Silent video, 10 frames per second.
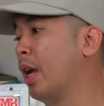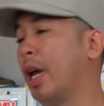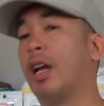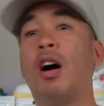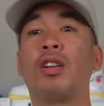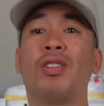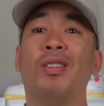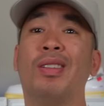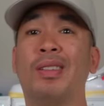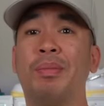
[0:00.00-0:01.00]
And
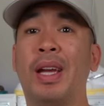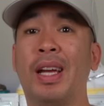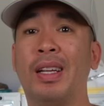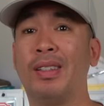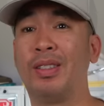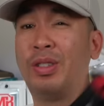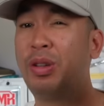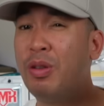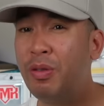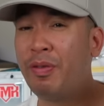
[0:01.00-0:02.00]
also, man,
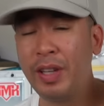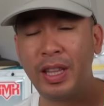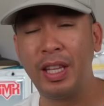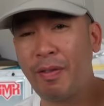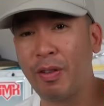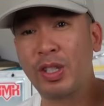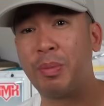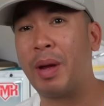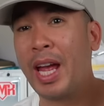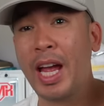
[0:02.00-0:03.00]
250 for
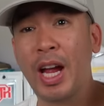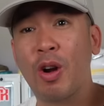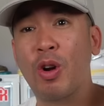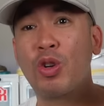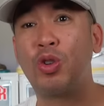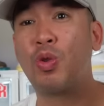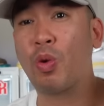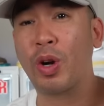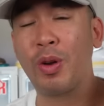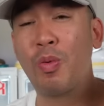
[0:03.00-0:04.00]
some Air
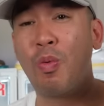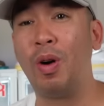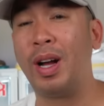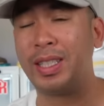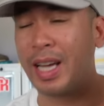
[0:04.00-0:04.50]
Jordan 1s.